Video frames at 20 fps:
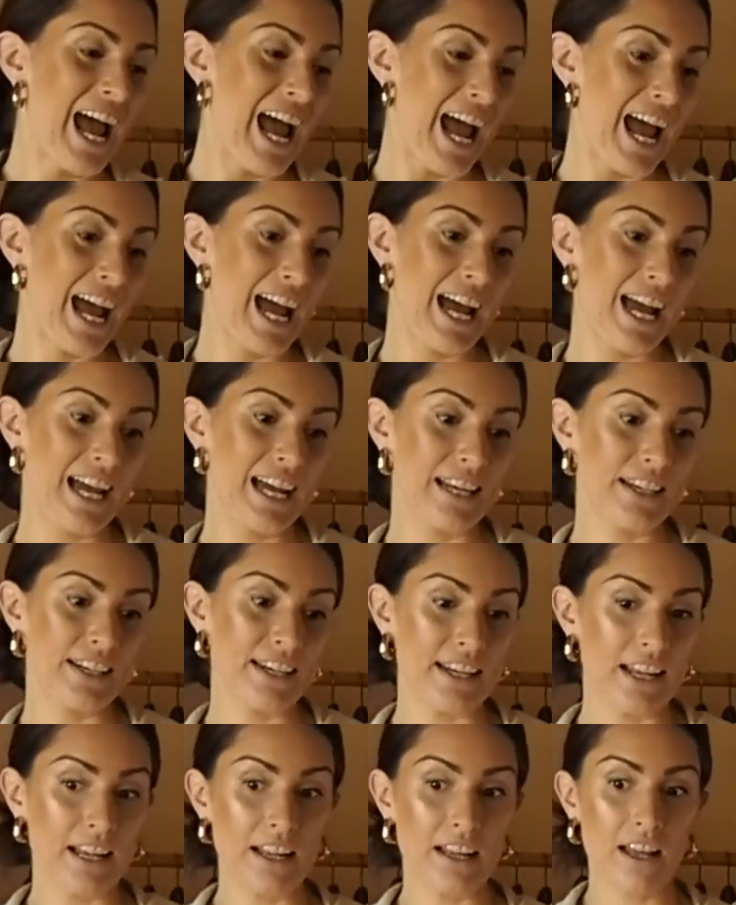And
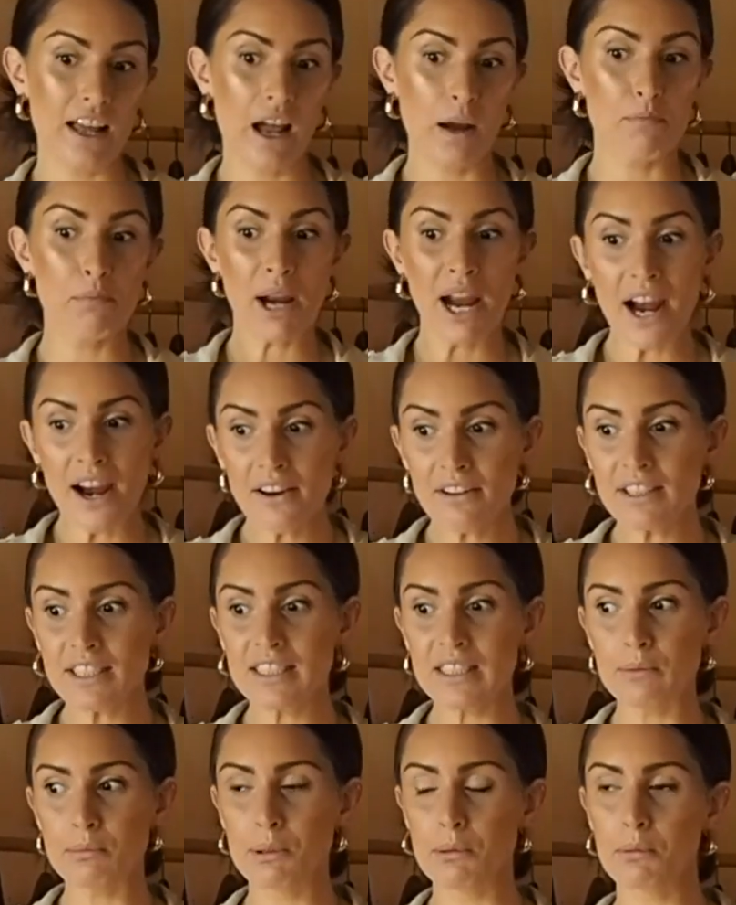
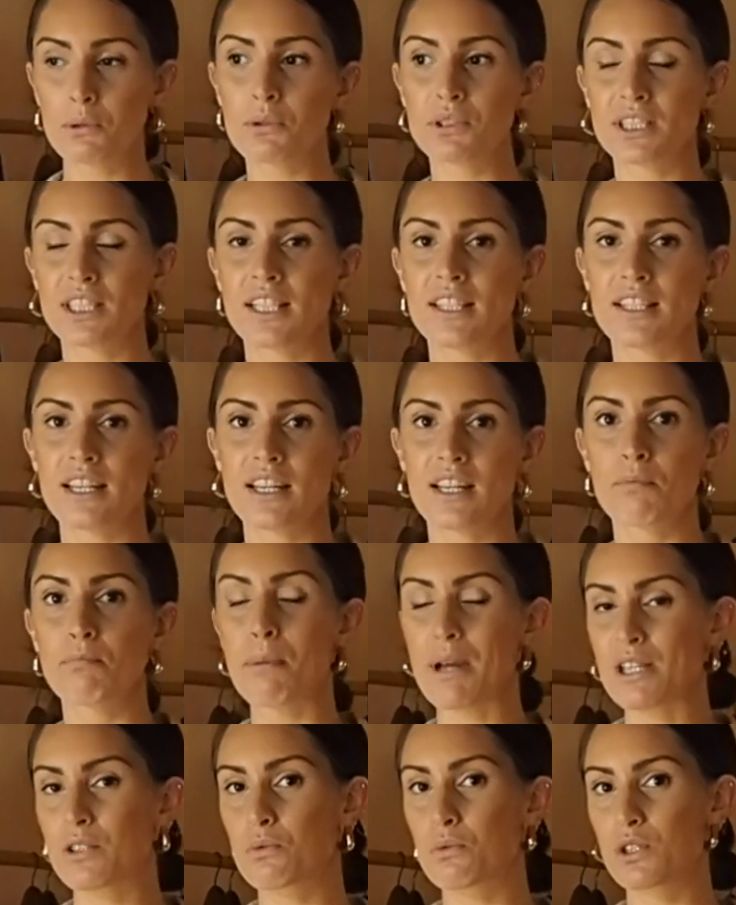apparently people were saying like
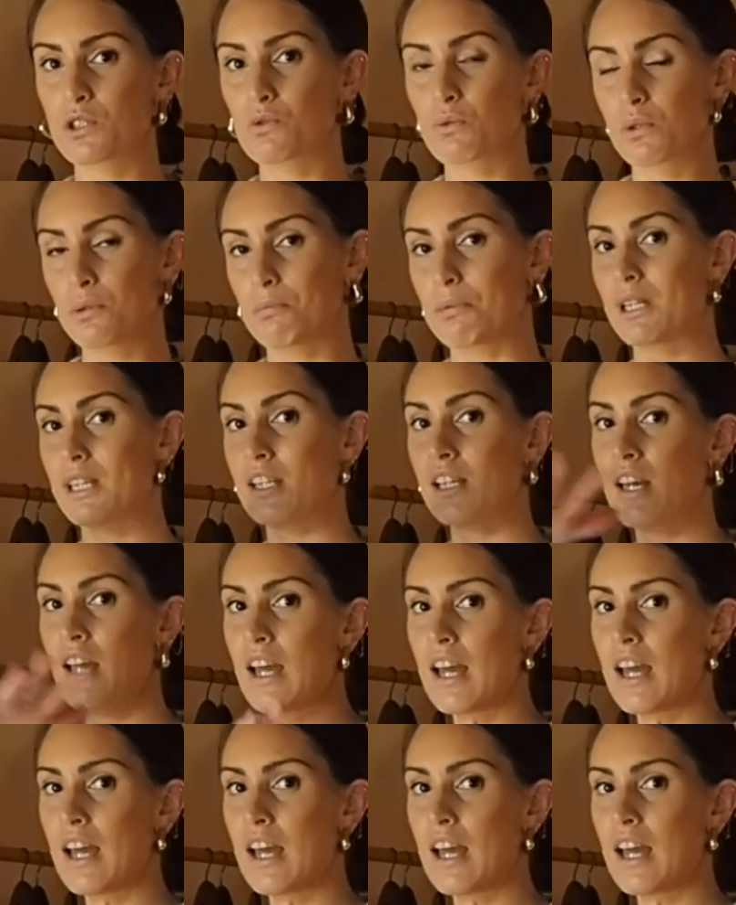best ones would be